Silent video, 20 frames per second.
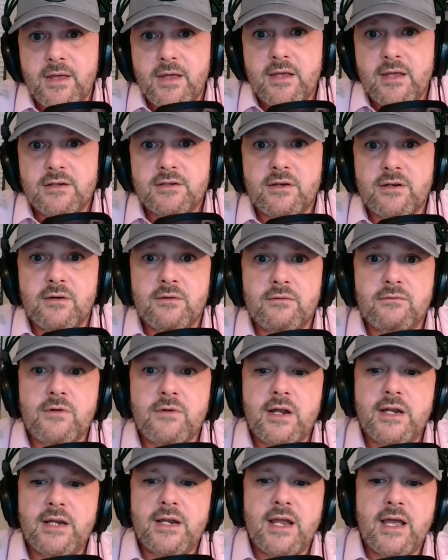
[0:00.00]
So
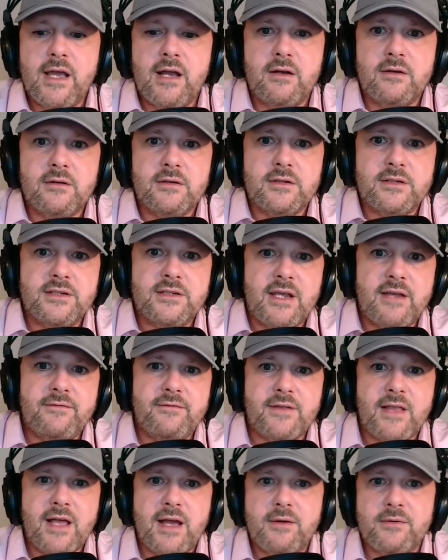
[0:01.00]
right now, Zay
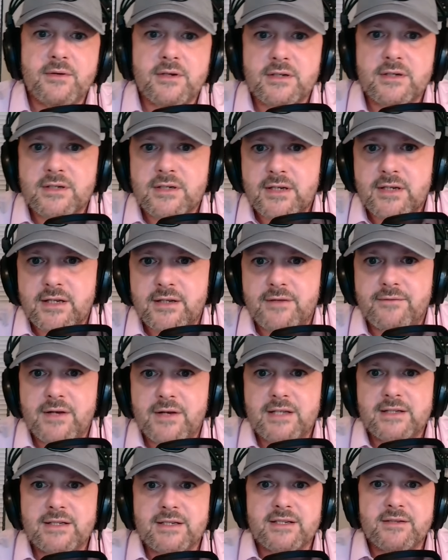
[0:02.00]
Flowers and
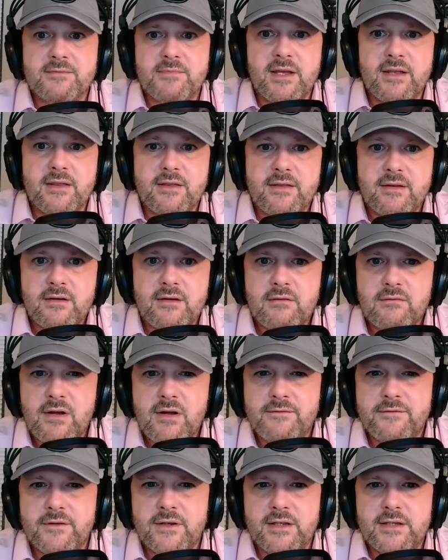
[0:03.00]
Devonta Smith are
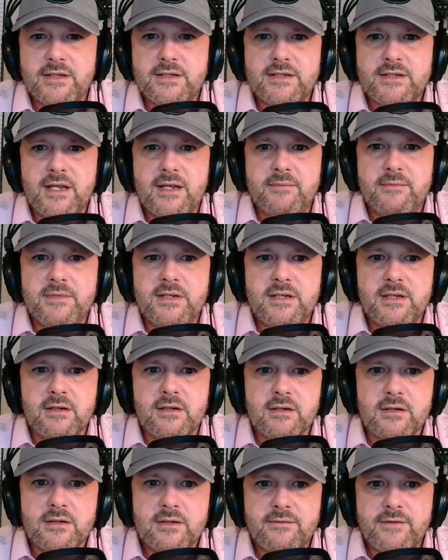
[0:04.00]
roughly in the same
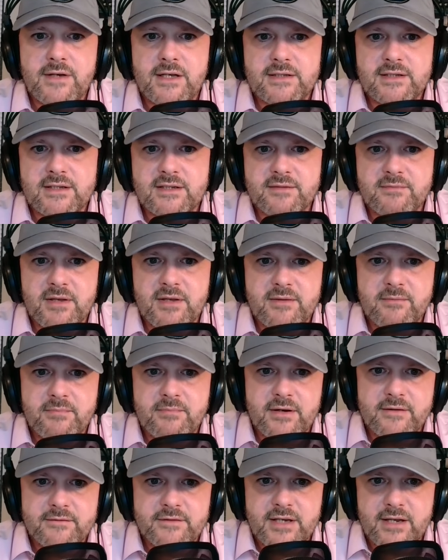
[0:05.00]
tier. Devonta Smith
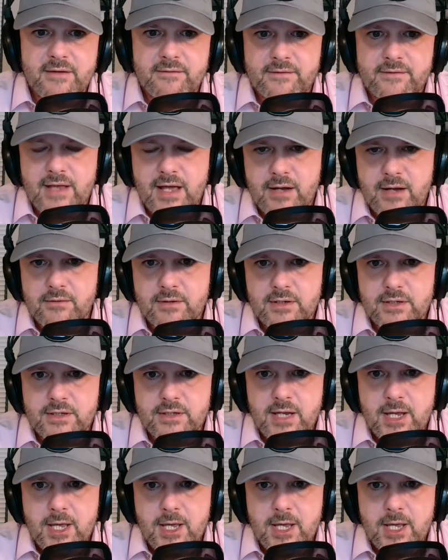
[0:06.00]
above Zay Flowers.